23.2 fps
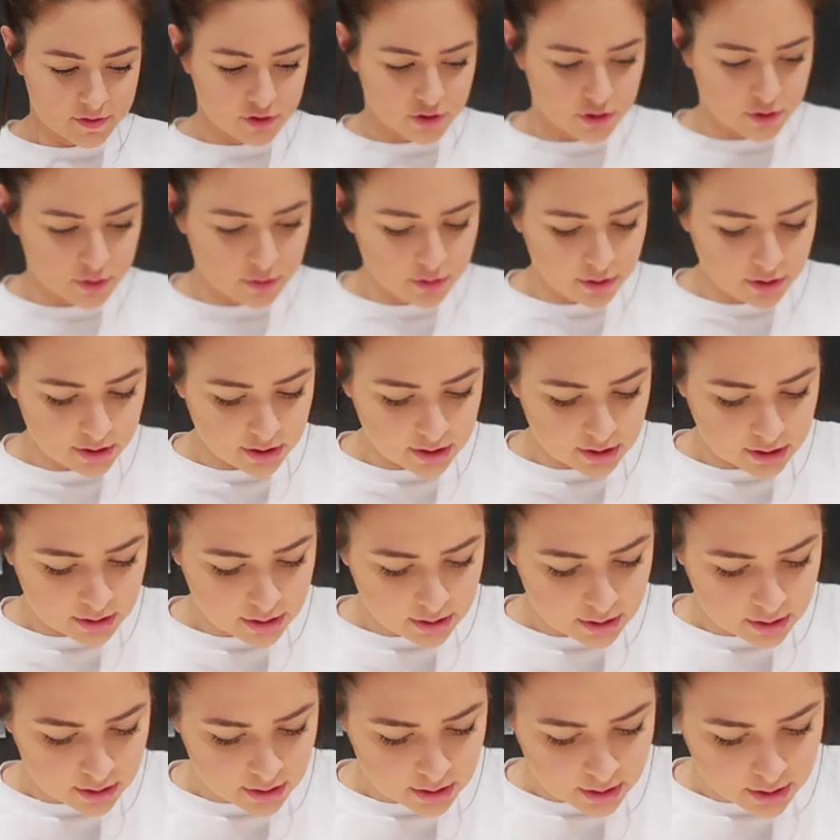truth.
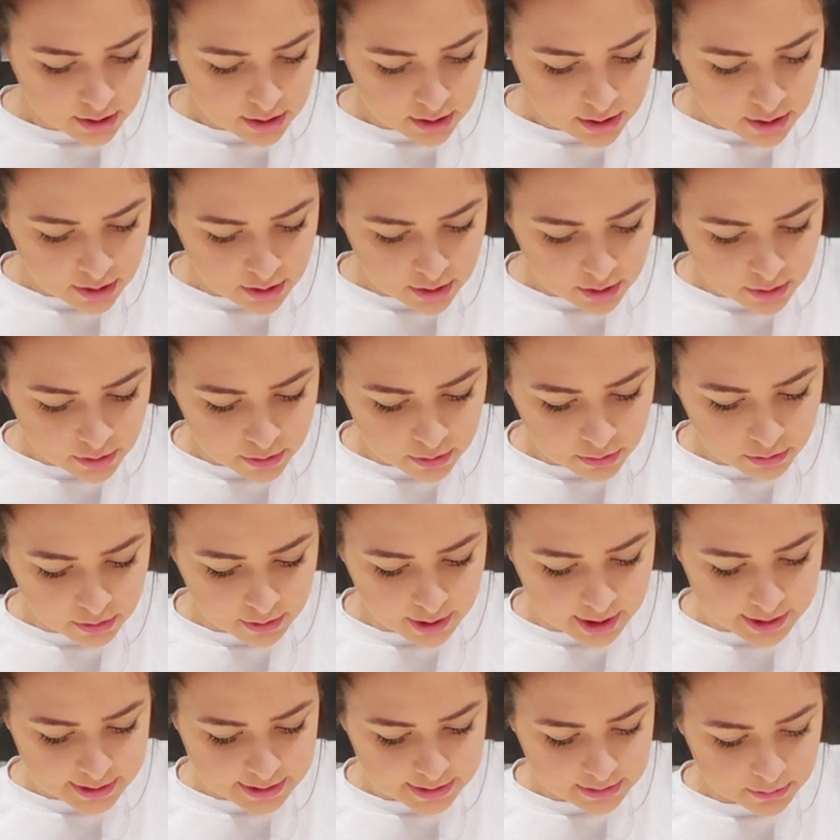We're
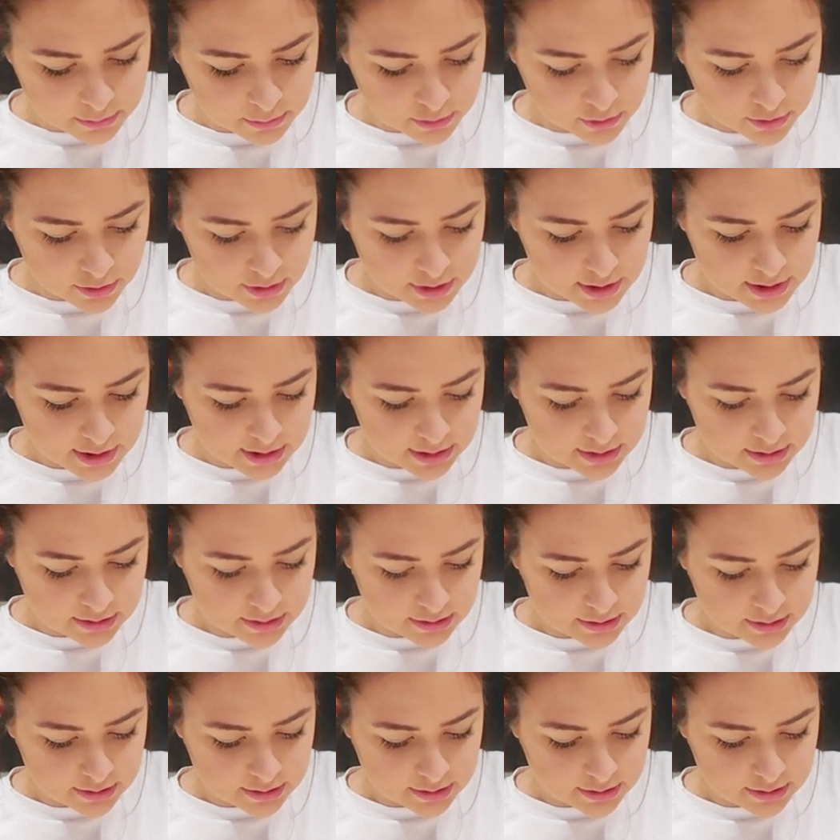adding the water.